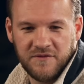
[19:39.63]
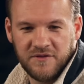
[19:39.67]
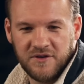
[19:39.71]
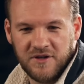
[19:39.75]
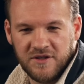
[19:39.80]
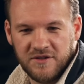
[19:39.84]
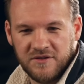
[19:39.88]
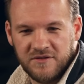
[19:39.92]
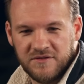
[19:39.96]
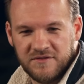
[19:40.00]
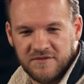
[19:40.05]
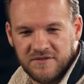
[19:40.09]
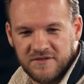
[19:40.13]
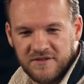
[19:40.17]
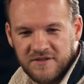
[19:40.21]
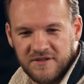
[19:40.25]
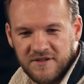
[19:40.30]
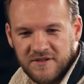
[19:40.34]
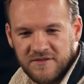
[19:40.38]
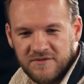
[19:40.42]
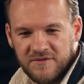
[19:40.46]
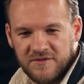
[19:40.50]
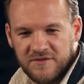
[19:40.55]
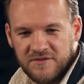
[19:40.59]
I feel like
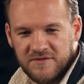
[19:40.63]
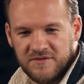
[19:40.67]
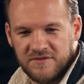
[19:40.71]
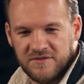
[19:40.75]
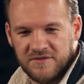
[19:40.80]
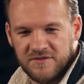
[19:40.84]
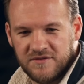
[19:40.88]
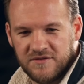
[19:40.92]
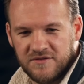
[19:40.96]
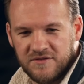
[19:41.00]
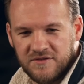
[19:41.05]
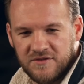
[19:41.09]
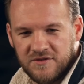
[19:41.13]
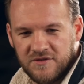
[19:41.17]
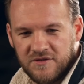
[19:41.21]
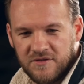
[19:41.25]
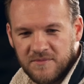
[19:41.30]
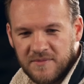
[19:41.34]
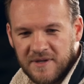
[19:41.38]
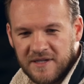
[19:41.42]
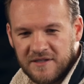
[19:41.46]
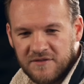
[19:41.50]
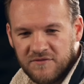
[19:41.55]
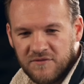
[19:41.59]
you
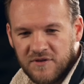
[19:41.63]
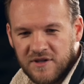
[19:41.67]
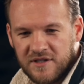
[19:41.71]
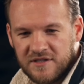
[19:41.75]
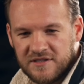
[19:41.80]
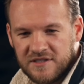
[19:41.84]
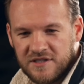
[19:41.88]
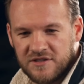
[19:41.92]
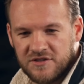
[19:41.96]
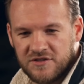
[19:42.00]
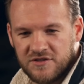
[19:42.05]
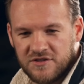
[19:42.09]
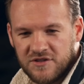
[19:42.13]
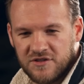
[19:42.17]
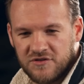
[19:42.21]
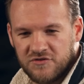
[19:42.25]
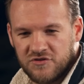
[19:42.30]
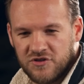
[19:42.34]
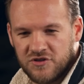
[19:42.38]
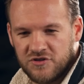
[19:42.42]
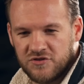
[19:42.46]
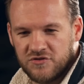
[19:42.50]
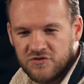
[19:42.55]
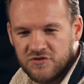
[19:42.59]
make the right decisions, and I
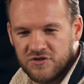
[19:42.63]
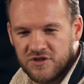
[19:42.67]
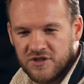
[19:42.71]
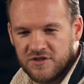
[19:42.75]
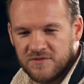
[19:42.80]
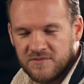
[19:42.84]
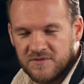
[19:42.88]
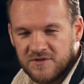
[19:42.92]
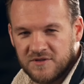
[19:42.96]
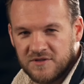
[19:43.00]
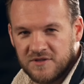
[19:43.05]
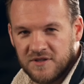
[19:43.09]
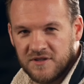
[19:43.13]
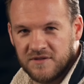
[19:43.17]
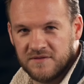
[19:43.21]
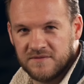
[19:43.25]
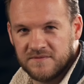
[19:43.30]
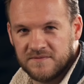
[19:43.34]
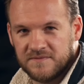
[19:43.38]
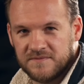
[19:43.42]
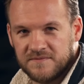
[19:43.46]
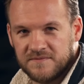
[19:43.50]
trust your judgment. So.